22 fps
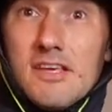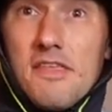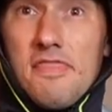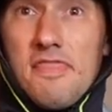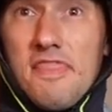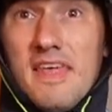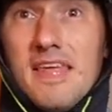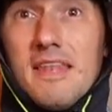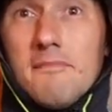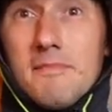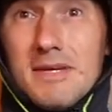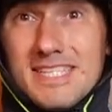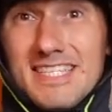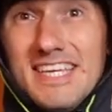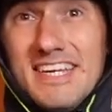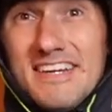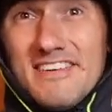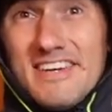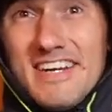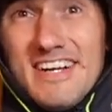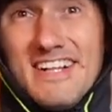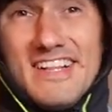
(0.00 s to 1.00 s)
a thin
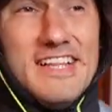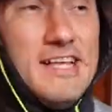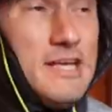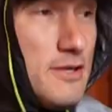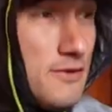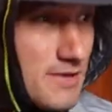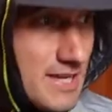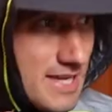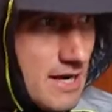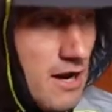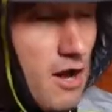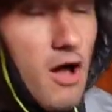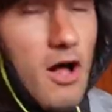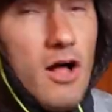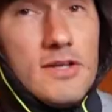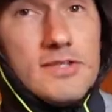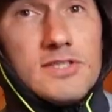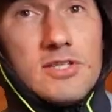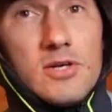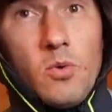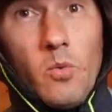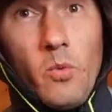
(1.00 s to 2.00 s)
material, you can
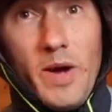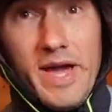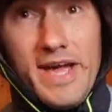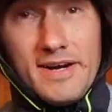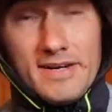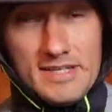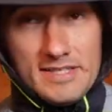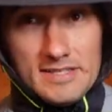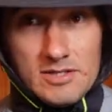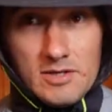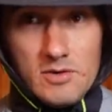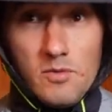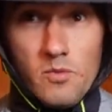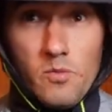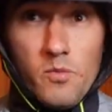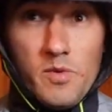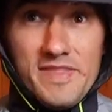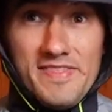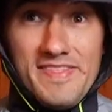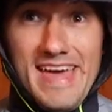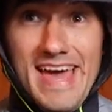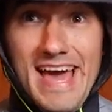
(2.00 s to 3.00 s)
also wear it
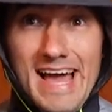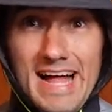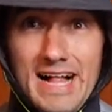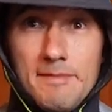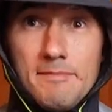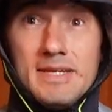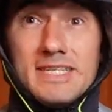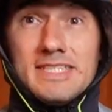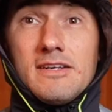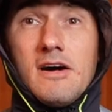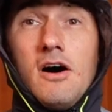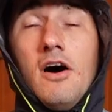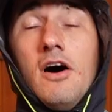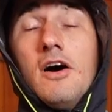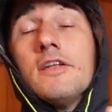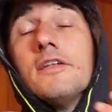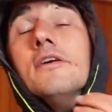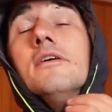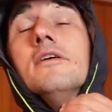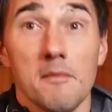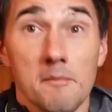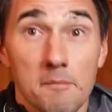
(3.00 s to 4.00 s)
with the helmet
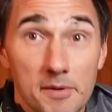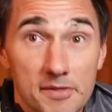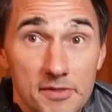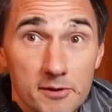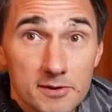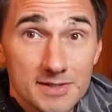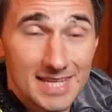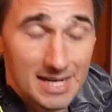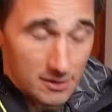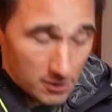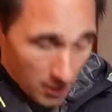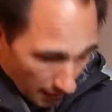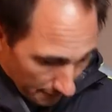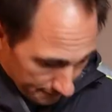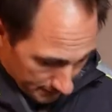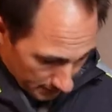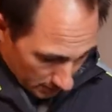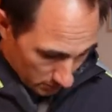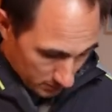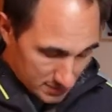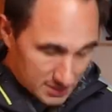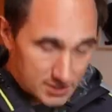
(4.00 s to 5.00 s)
on. But those are not
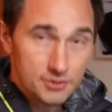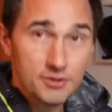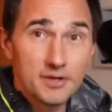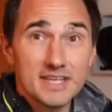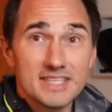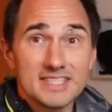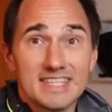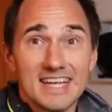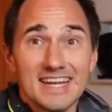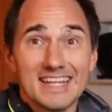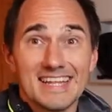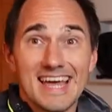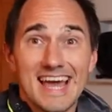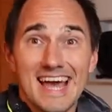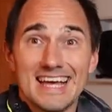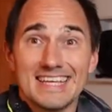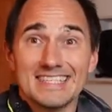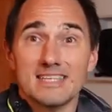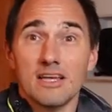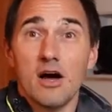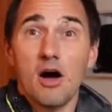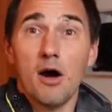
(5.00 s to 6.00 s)
the only tricks that it
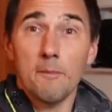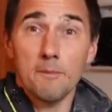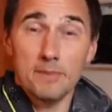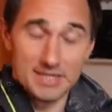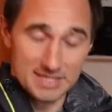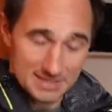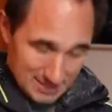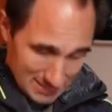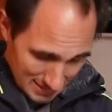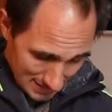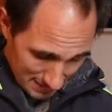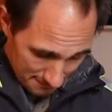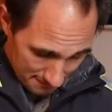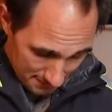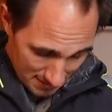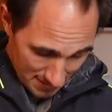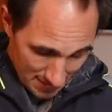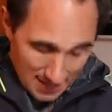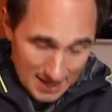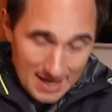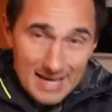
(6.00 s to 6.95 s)
has up its sleeve.